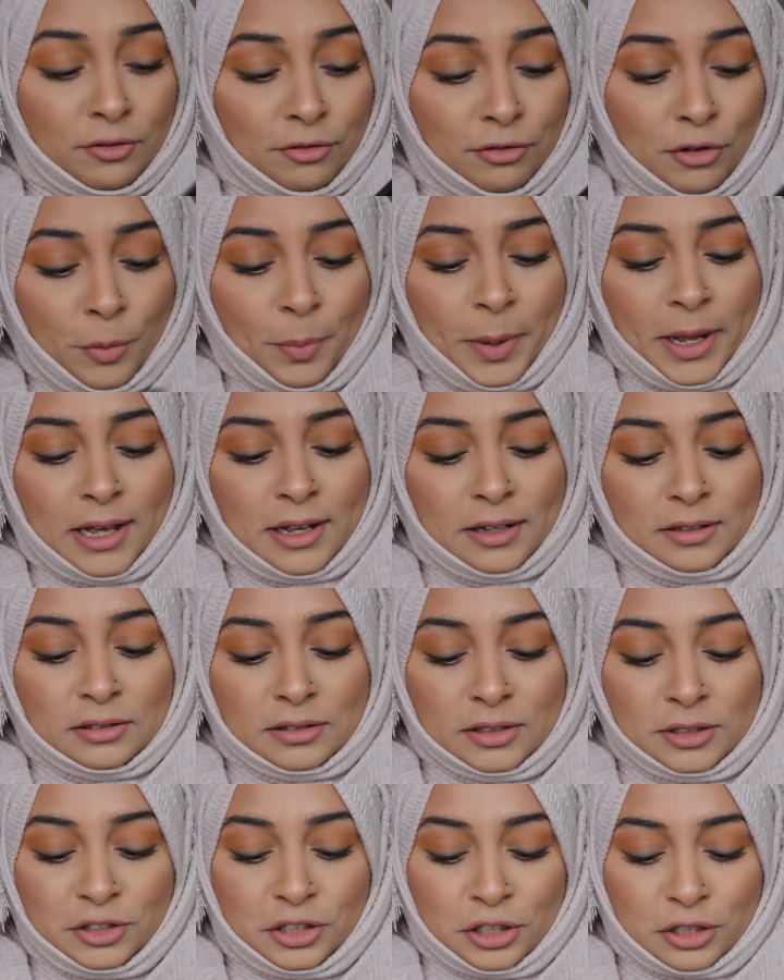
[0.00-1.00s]

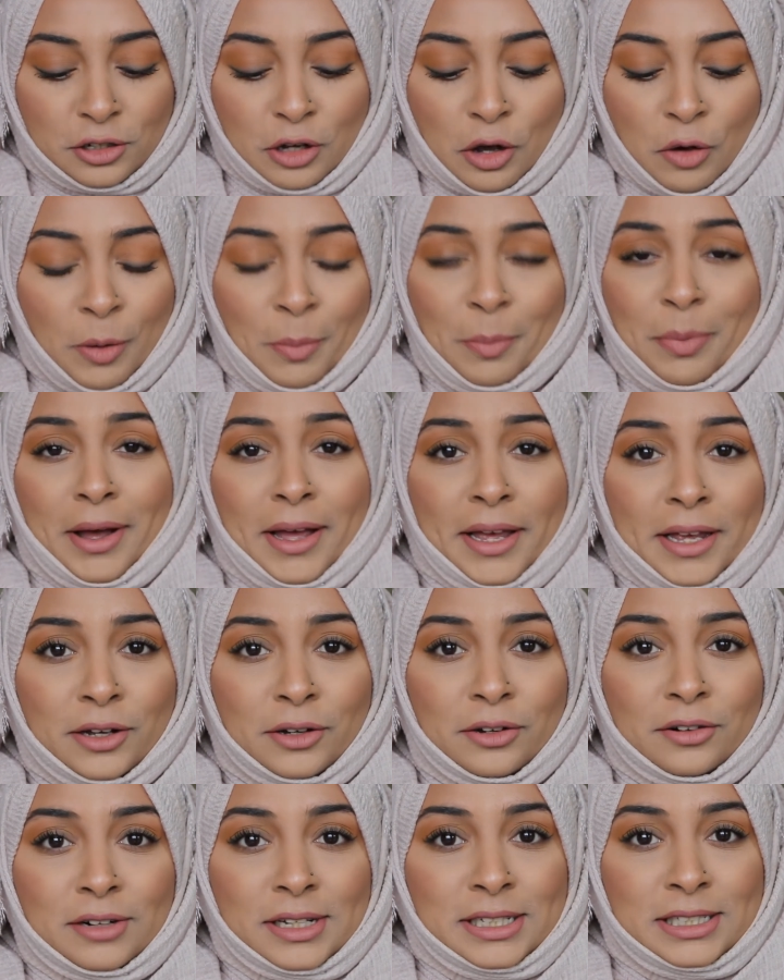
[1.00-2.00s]
£4. Just go and buy
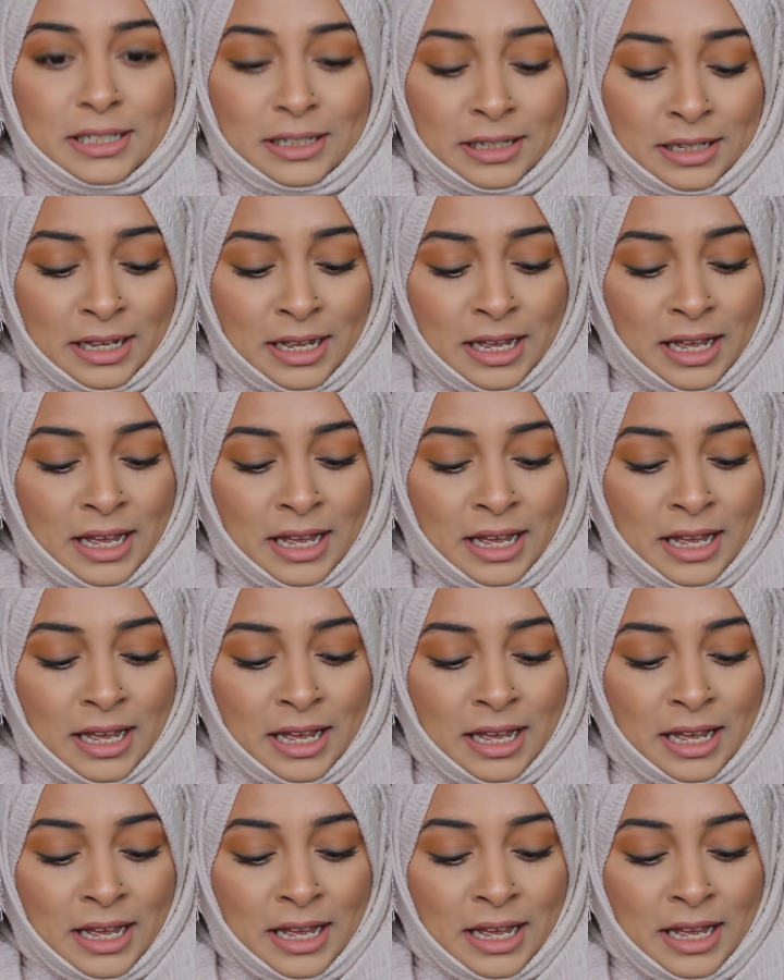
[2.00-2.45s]
it already.